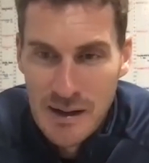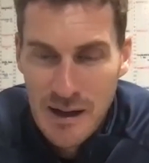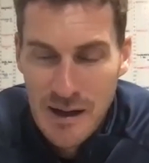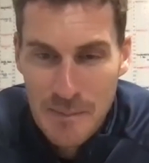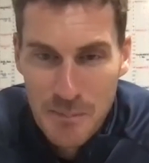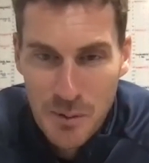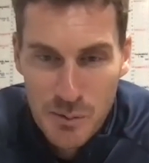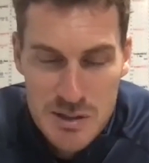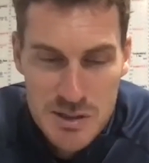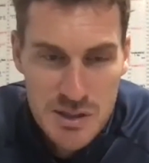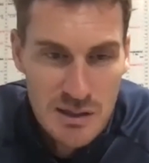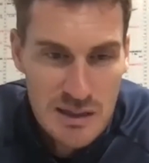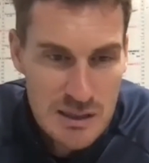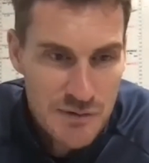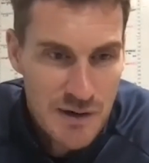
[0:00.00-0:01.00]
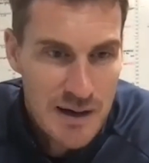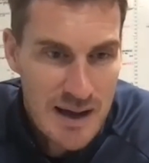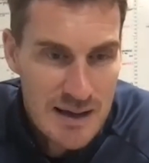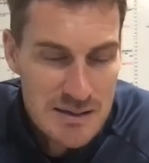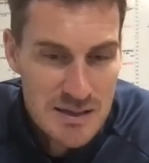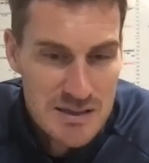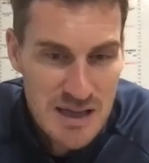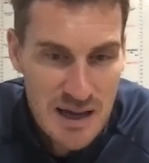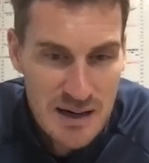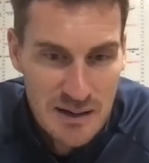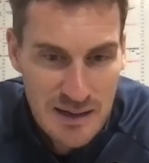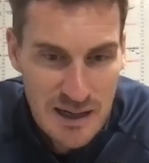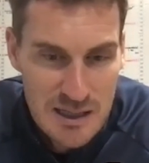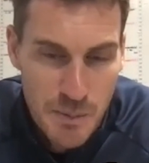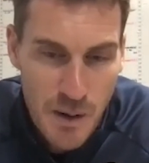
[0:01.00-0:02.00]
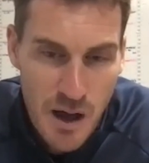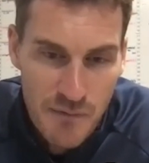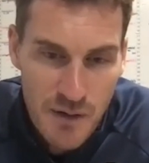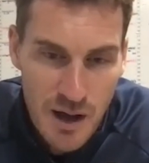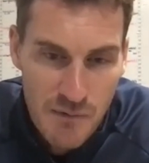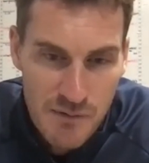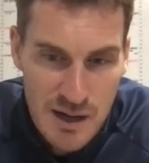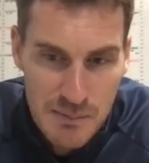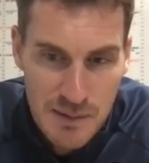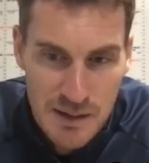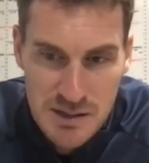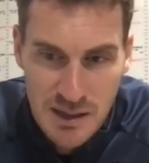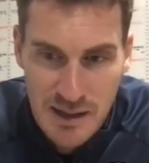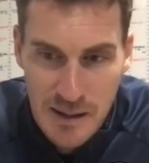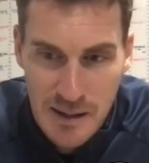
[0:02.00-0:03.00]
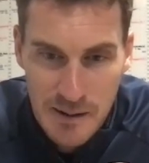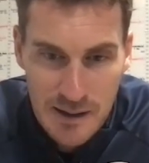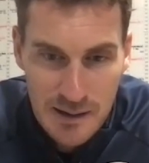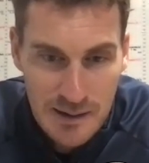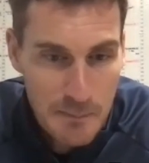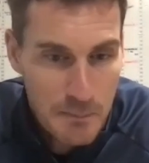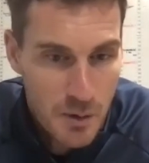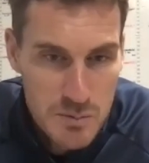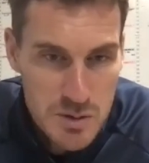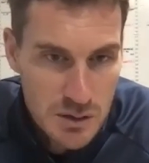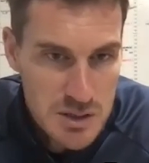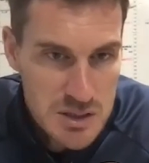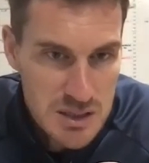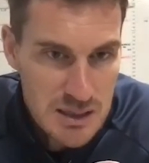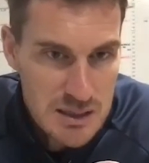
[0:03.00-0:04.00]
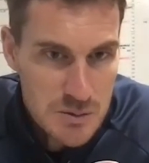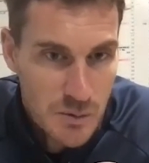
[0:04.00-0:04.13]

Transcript: Um, but we're certainly trying to entertain, and that's part of our remit to get get bums on seats.